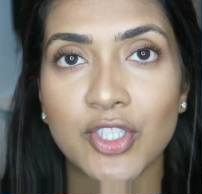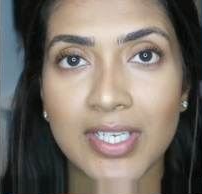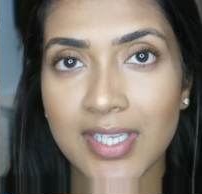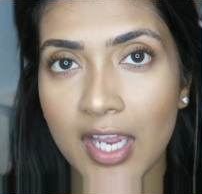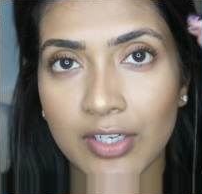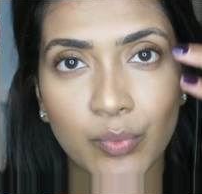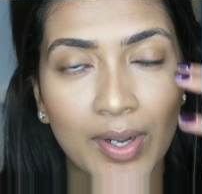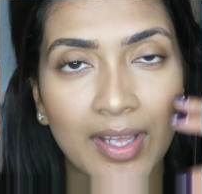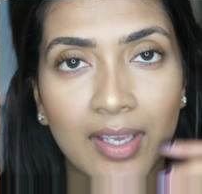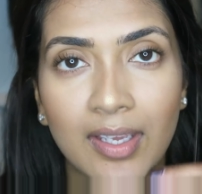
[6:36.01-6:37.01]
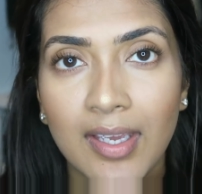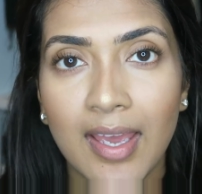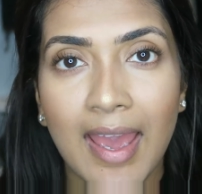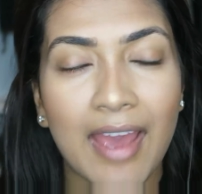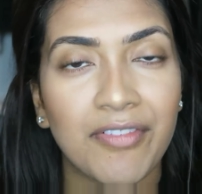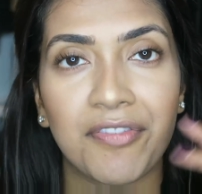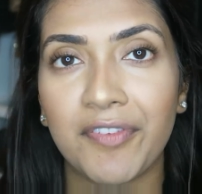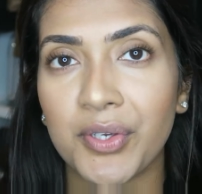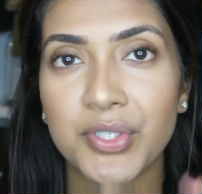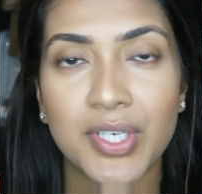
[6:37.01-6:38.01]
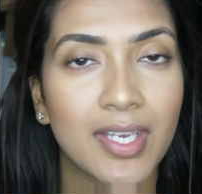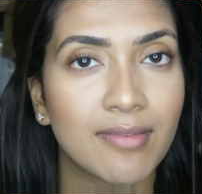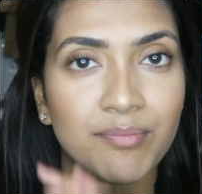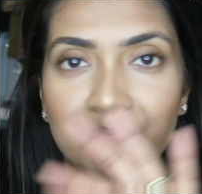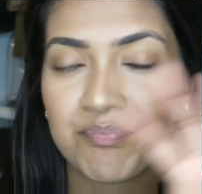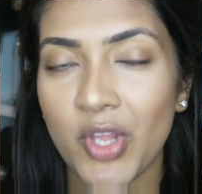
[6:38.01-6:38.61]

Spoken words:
just kind of want to have it filled in,